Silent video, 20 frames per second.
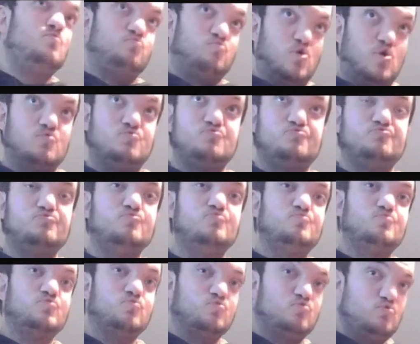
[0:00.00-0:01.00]

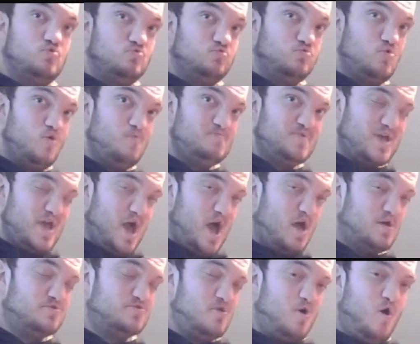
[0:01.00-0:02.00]
Roku, Google
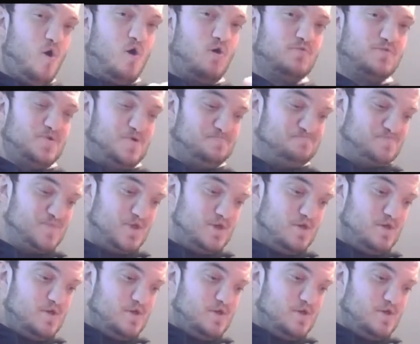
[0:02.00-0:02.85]
Chromecast, all them,